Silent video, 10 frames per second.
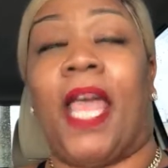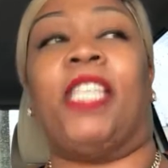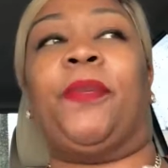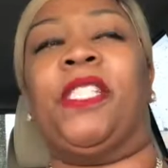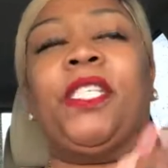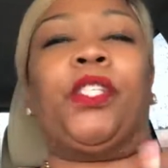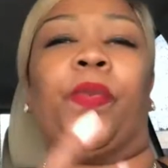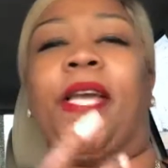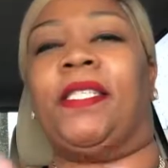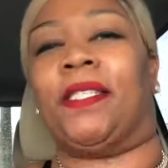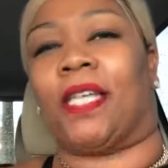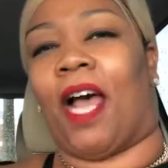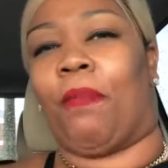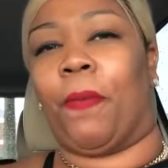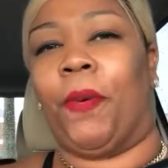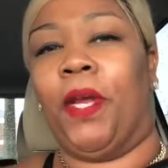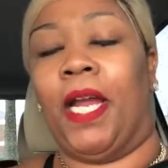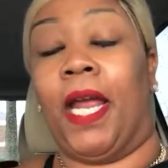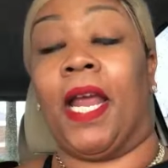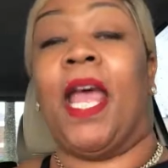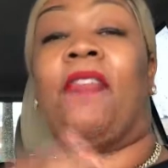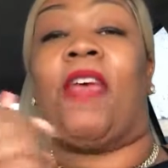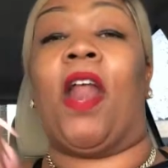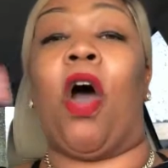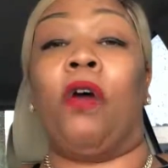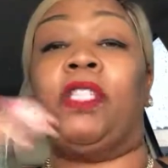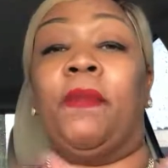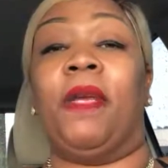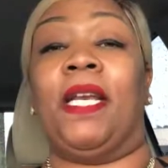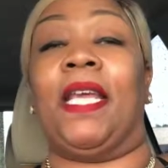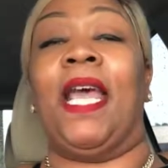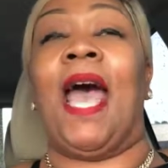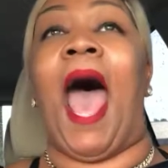It's been situations that I've been put in that ultimately